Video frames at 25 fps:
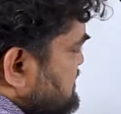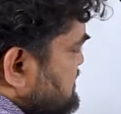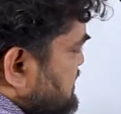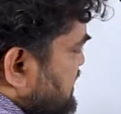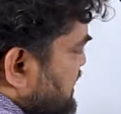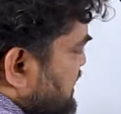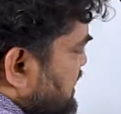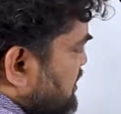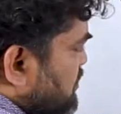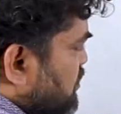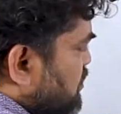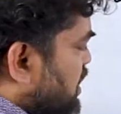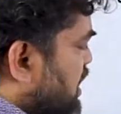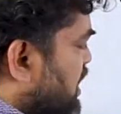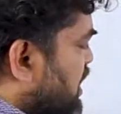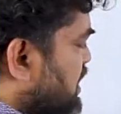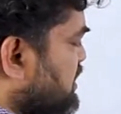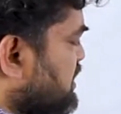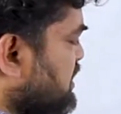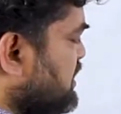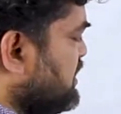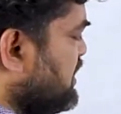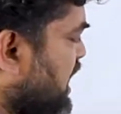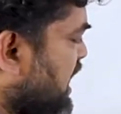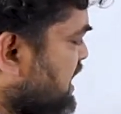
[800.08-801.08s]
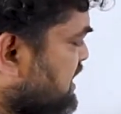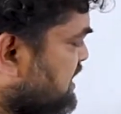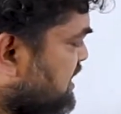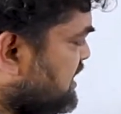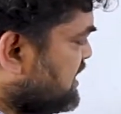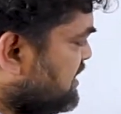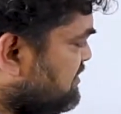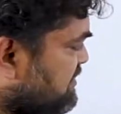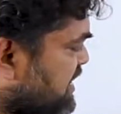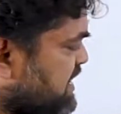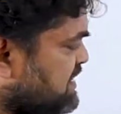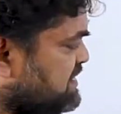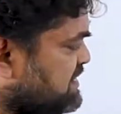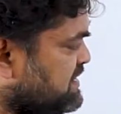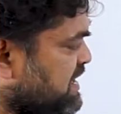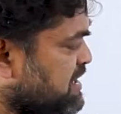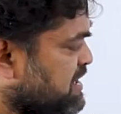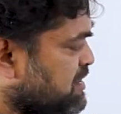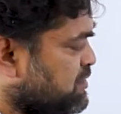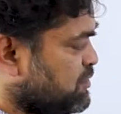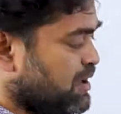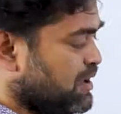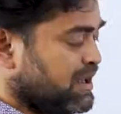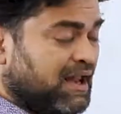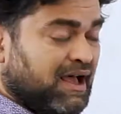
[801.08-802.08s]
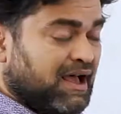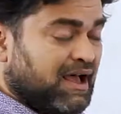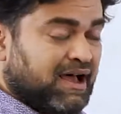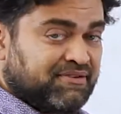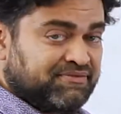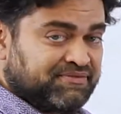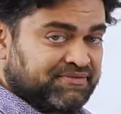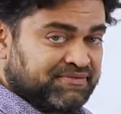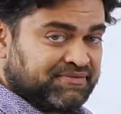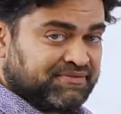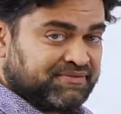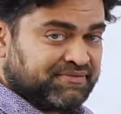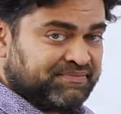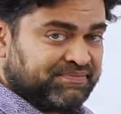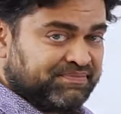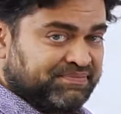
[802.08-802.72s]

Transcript: L1, I can make the equal half.